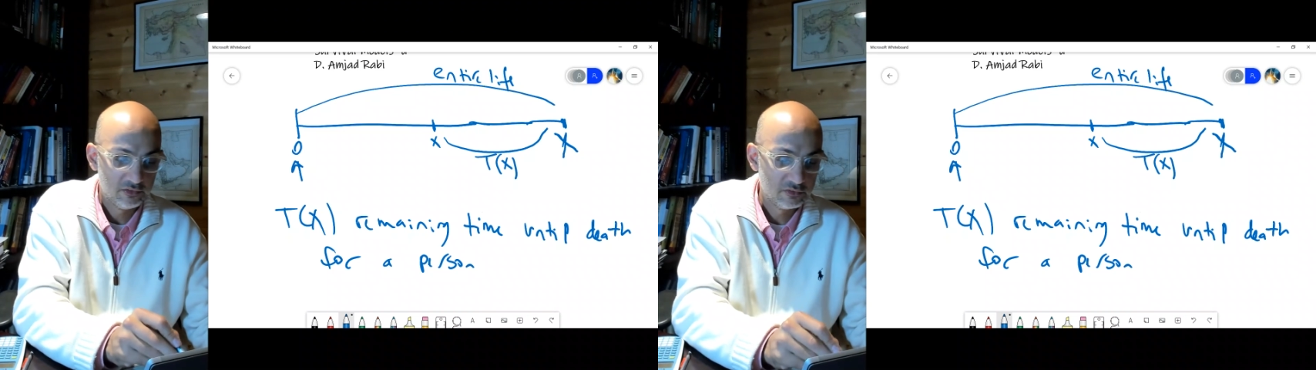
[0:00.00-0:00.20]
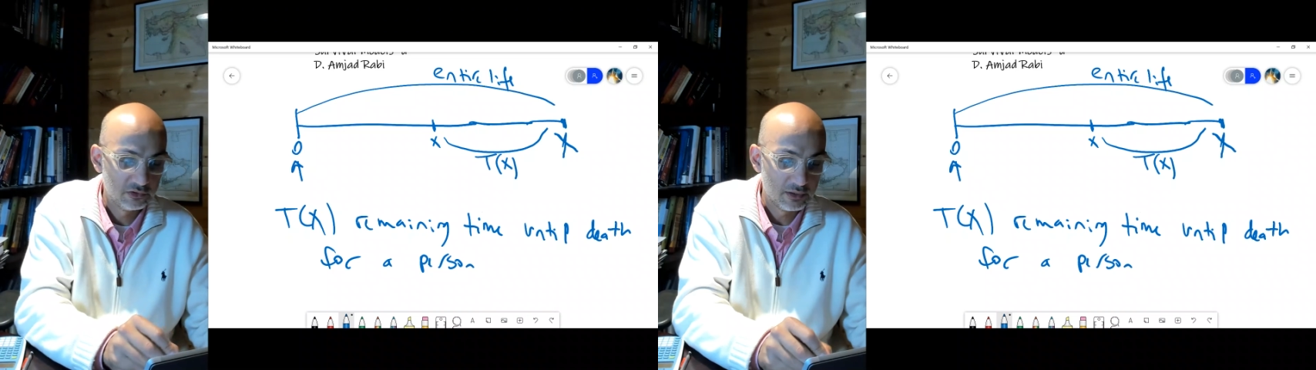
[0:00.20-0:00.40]

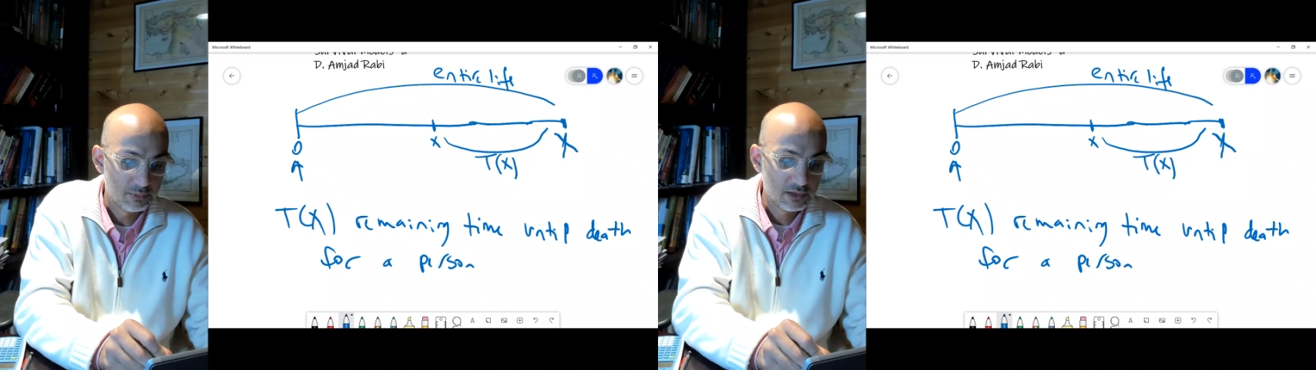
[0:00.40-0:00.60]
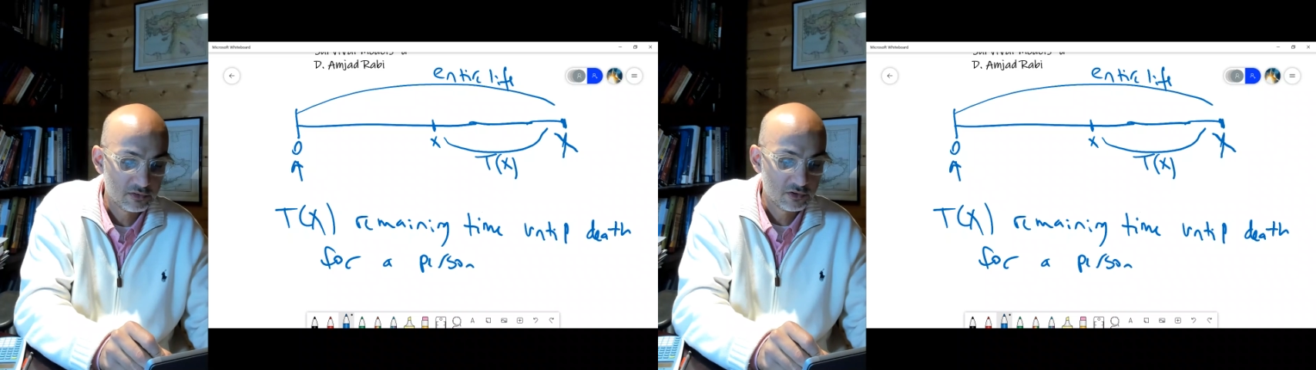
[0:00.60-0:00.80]
For a
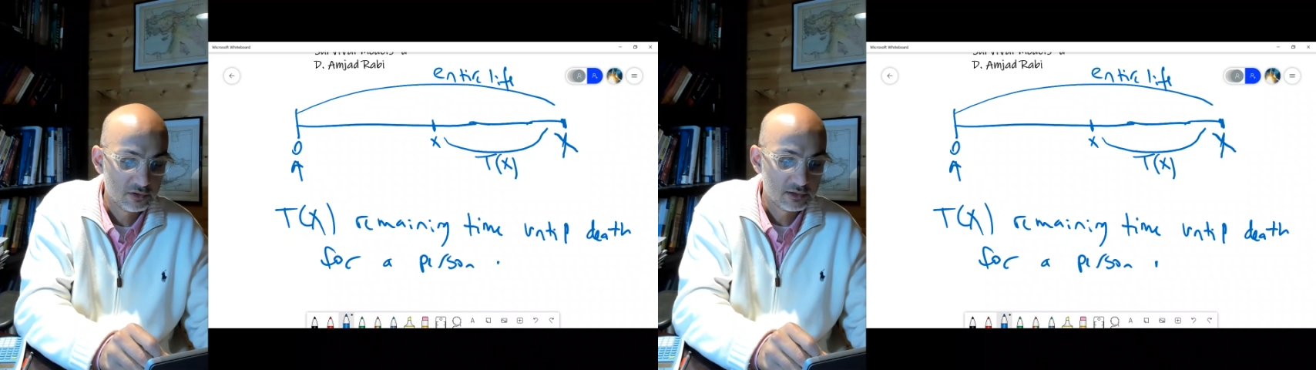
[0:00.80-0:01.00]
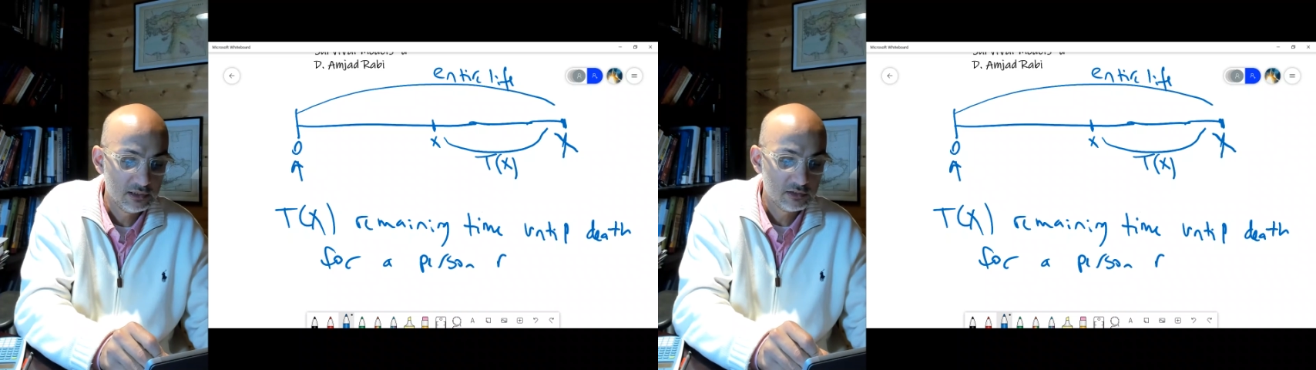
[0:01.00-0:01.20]
person
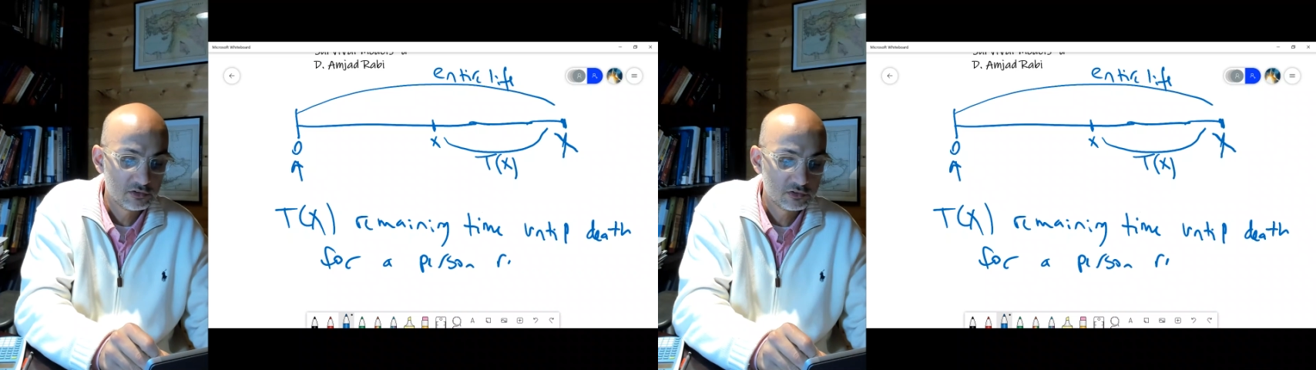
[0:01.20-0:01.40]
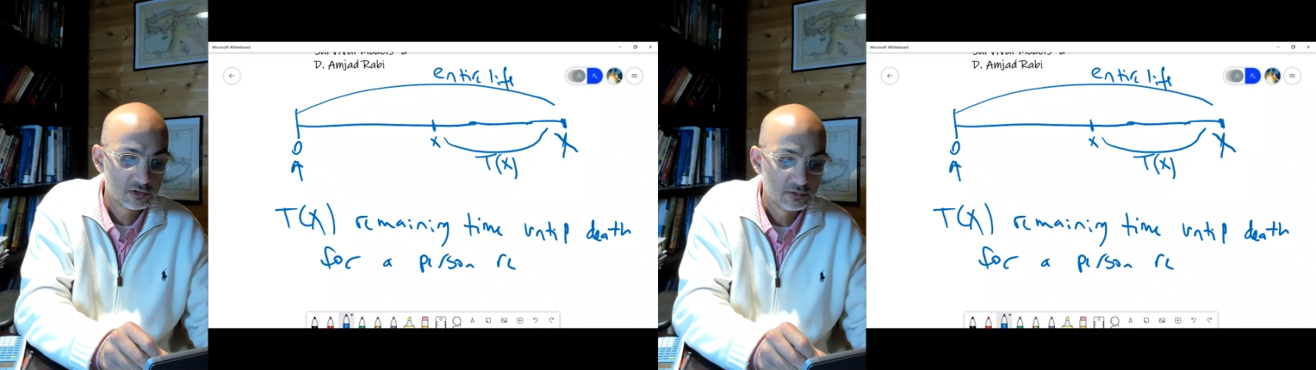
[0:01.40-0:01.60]
reached
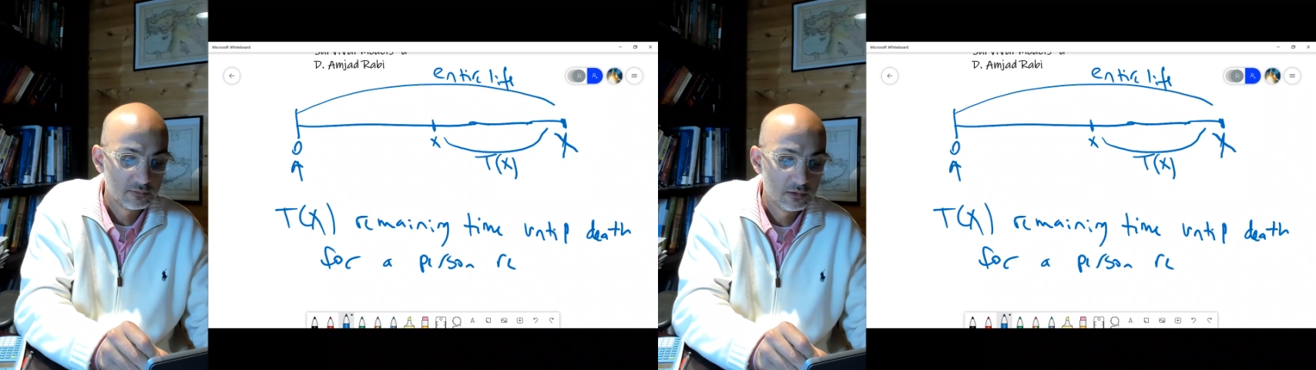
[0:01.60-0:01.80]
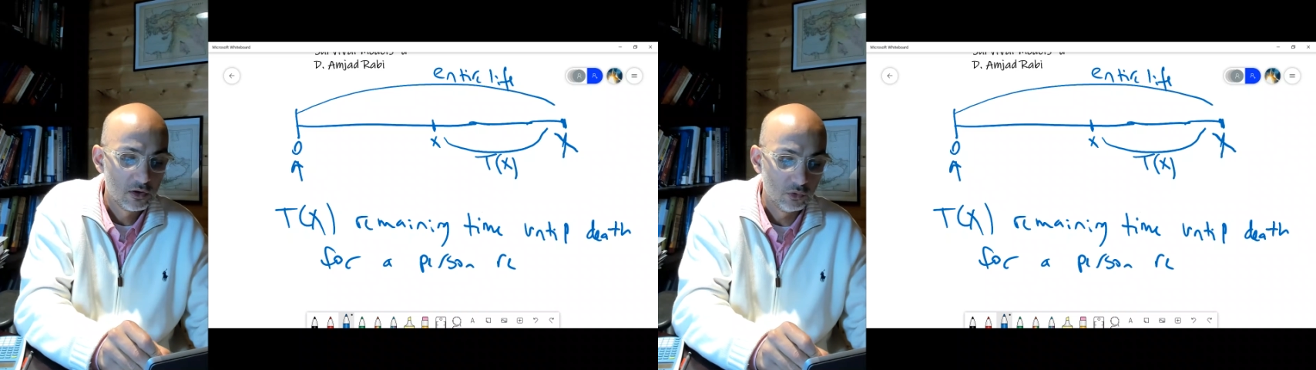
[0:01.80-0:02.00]

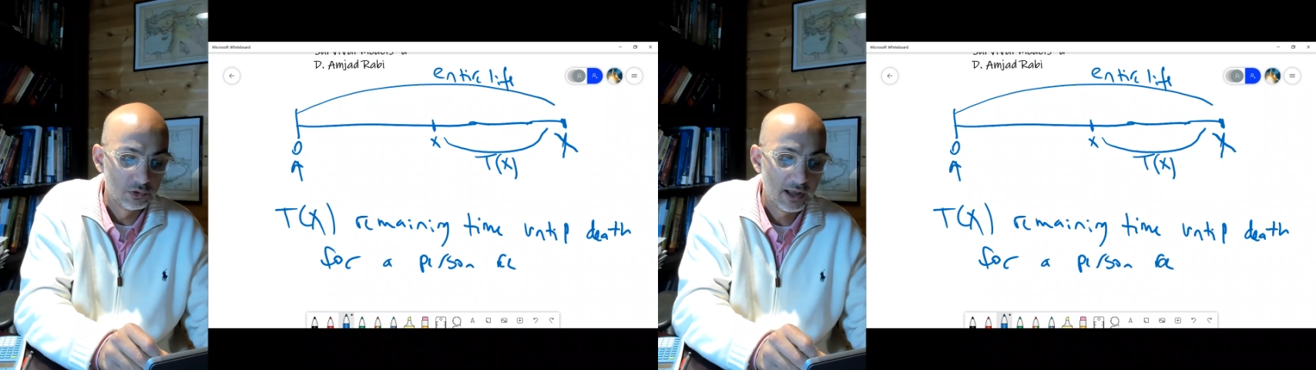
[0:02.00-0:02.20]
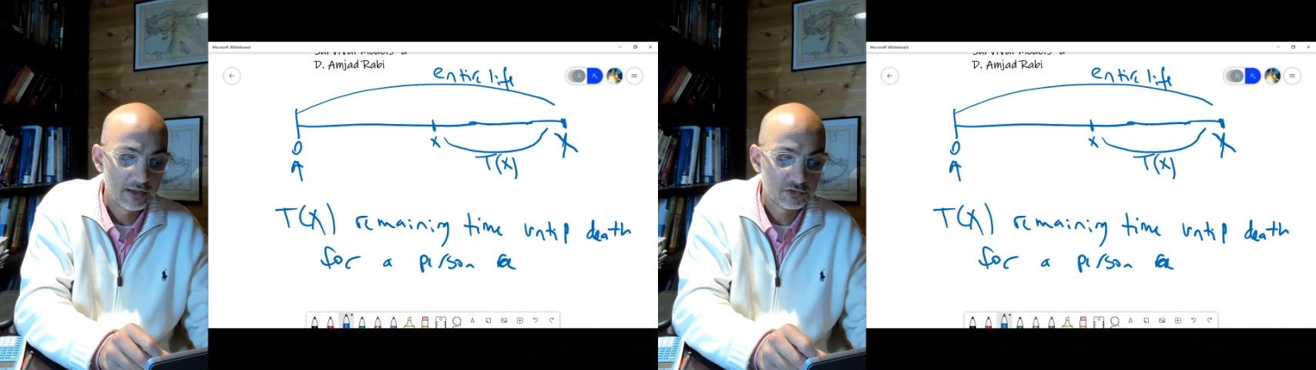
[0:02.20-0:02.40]
or
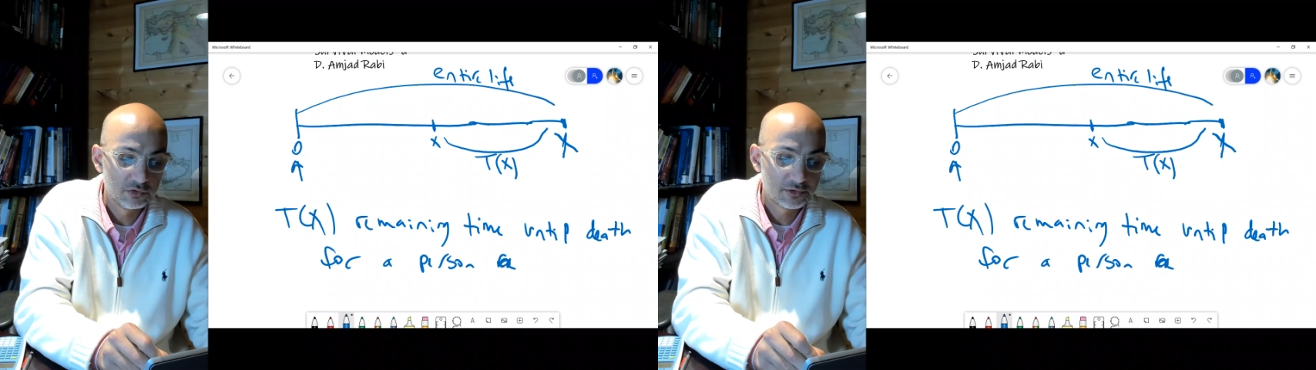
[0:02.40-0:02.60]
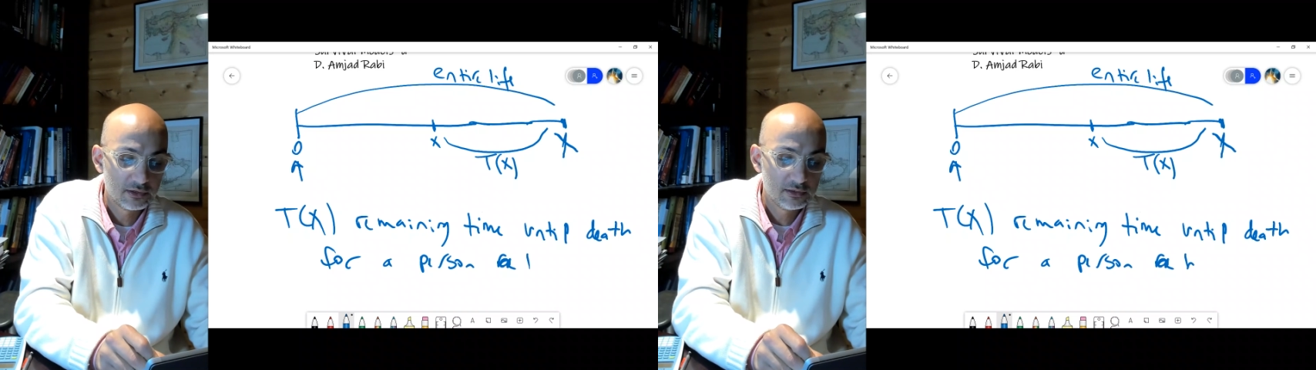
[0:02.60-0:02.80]
has
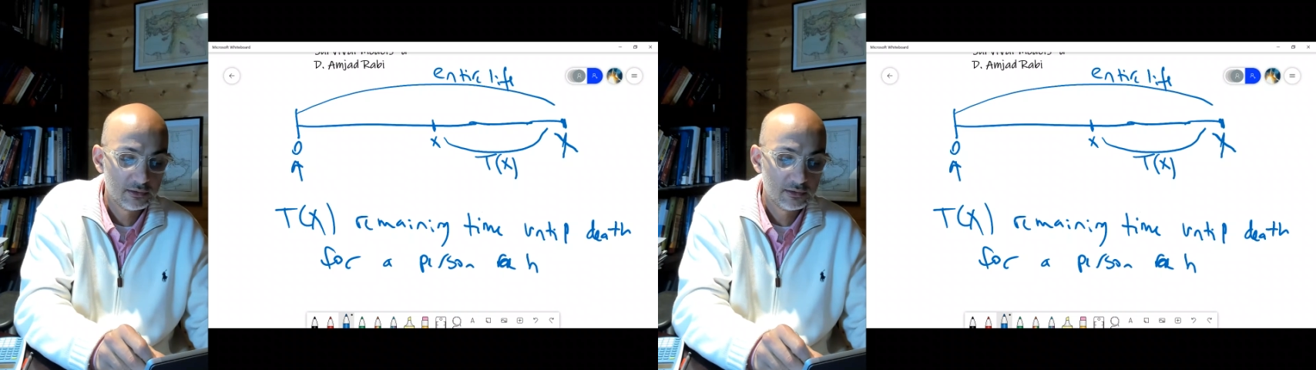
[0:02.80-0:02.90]
already